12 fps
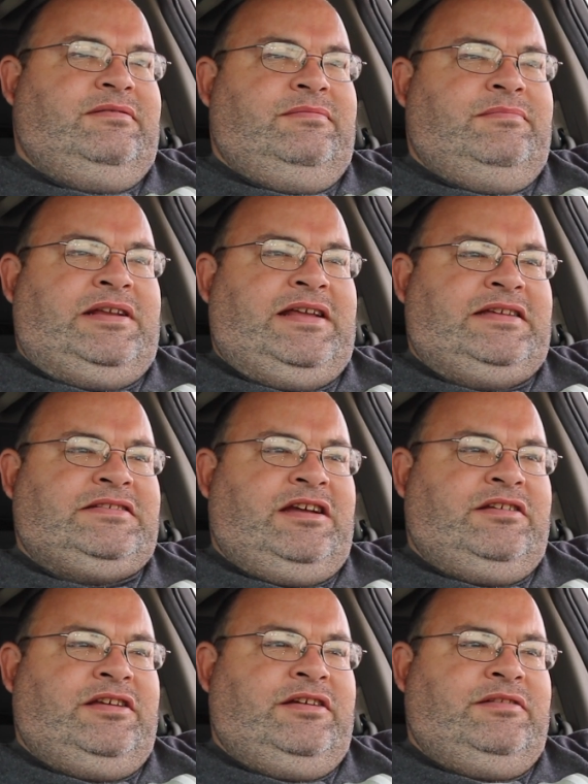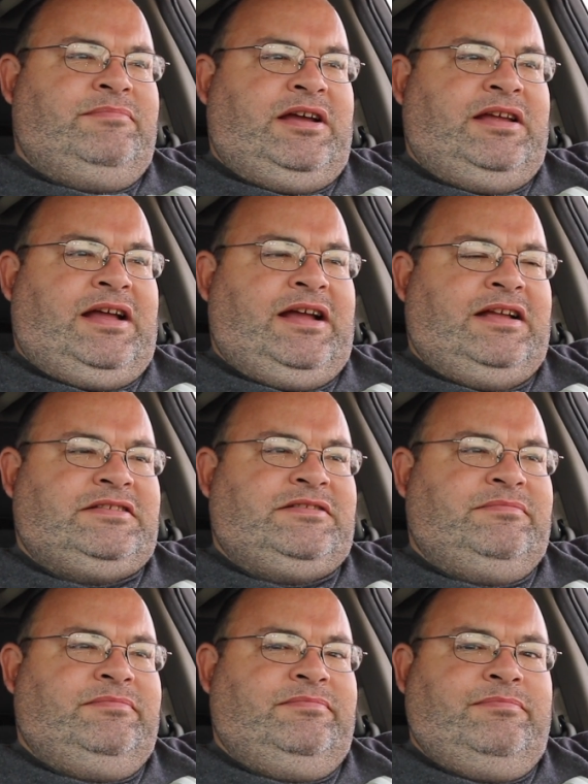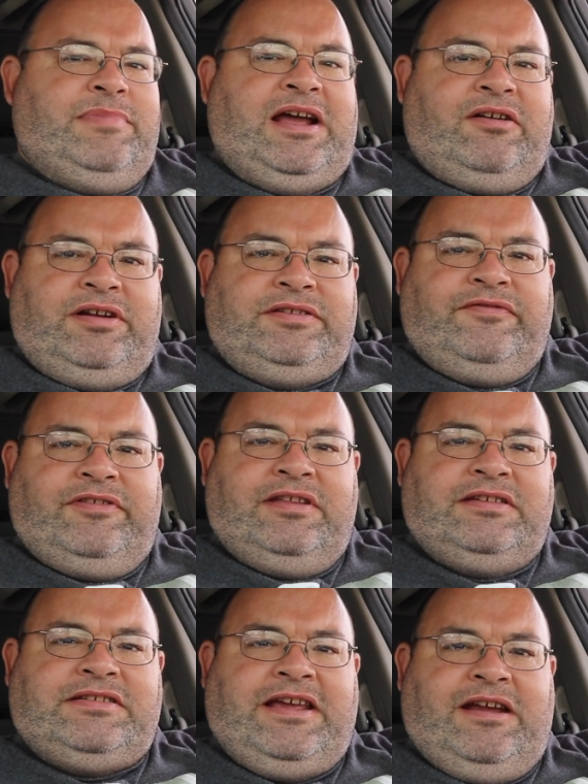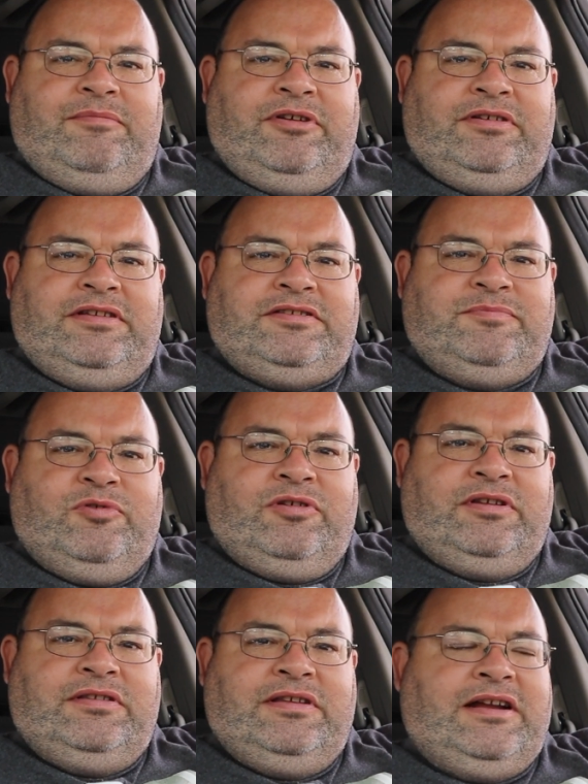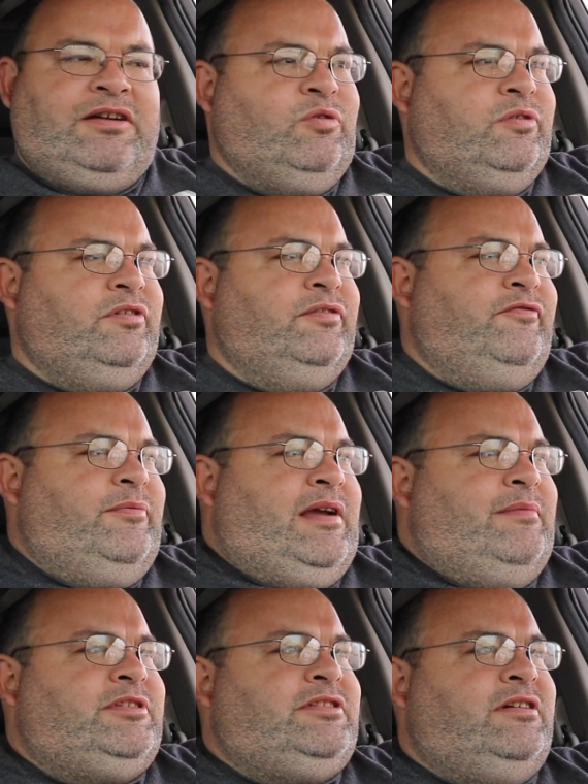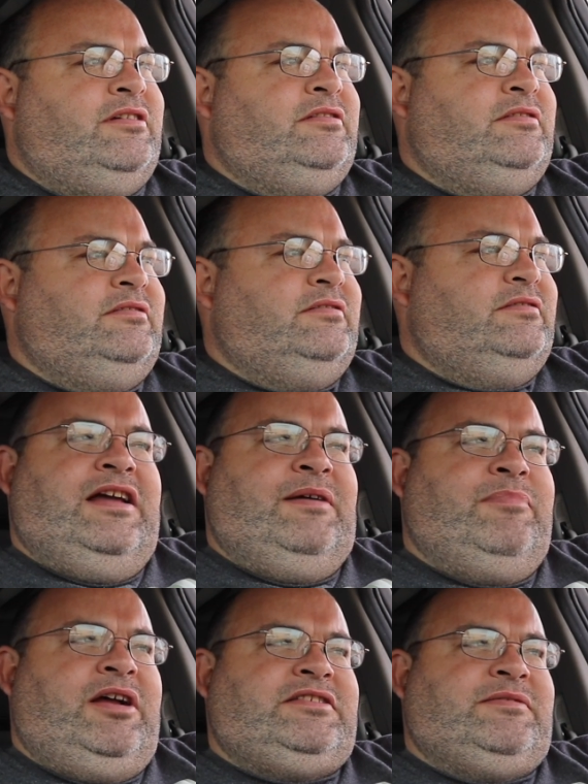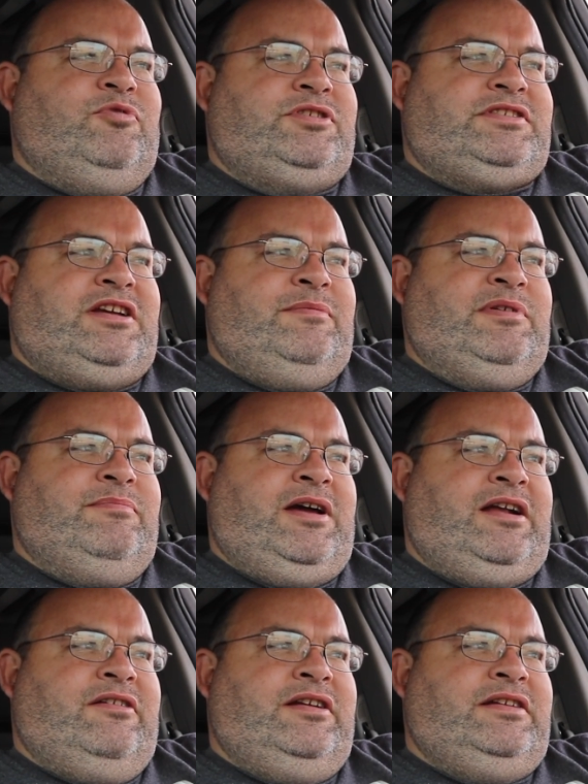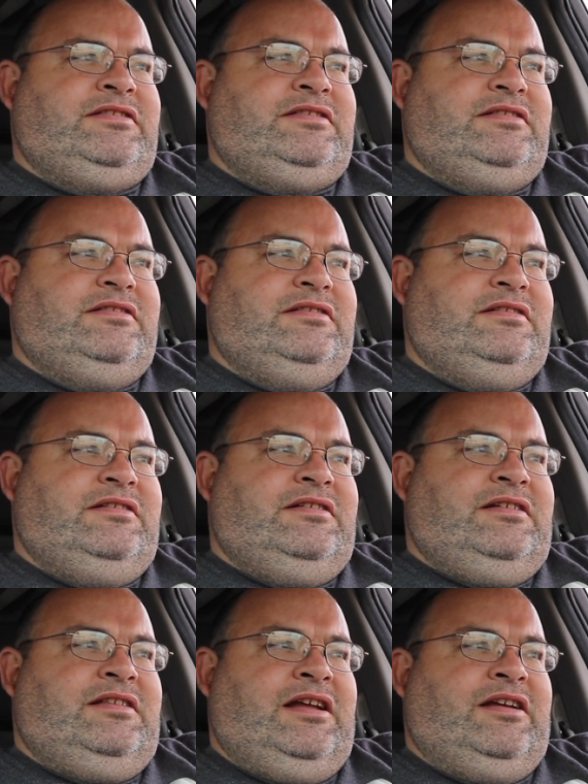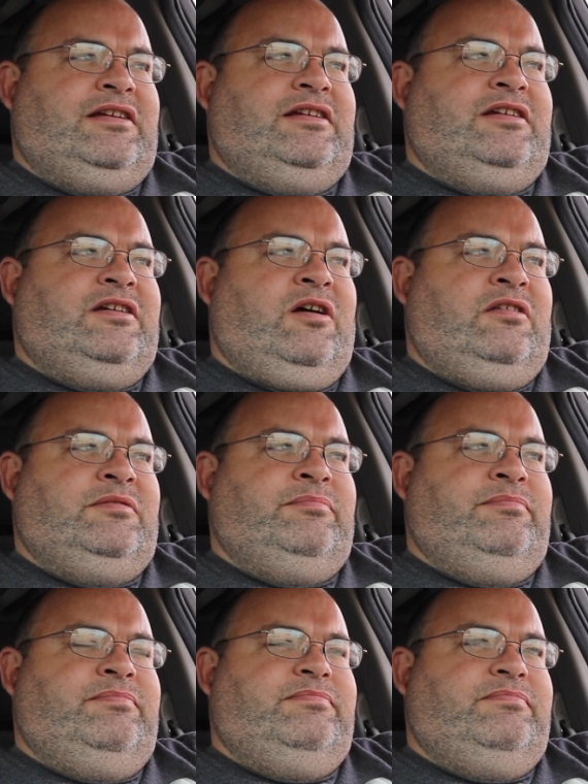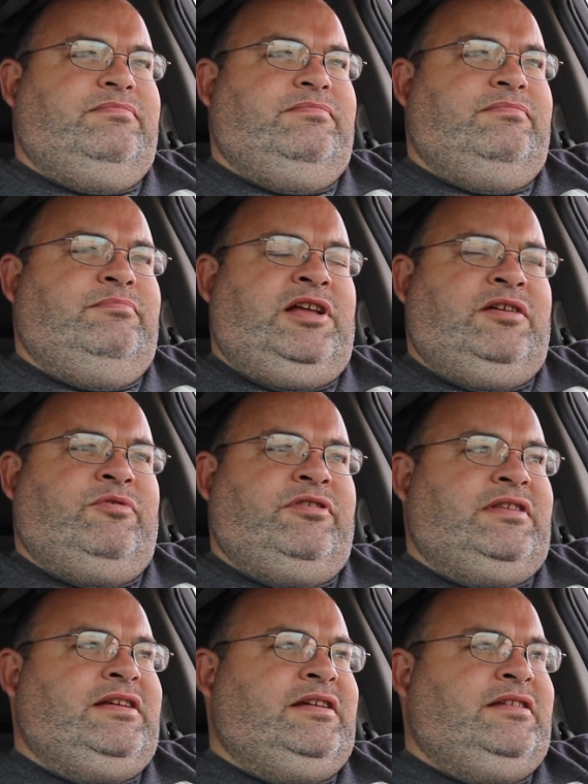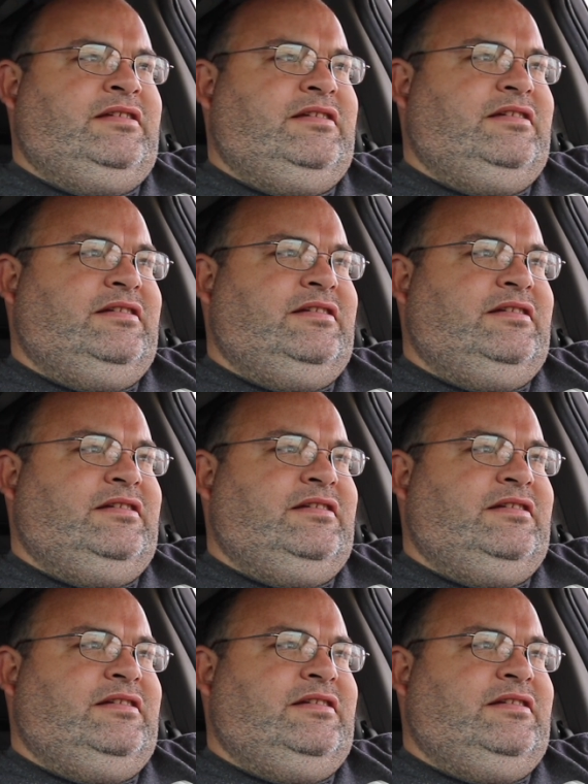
my day's gone good. My I got some batteries for this camera this morning that I ordered from Amazon. I bought some wasabi batteries, like Colin Bloodworth did.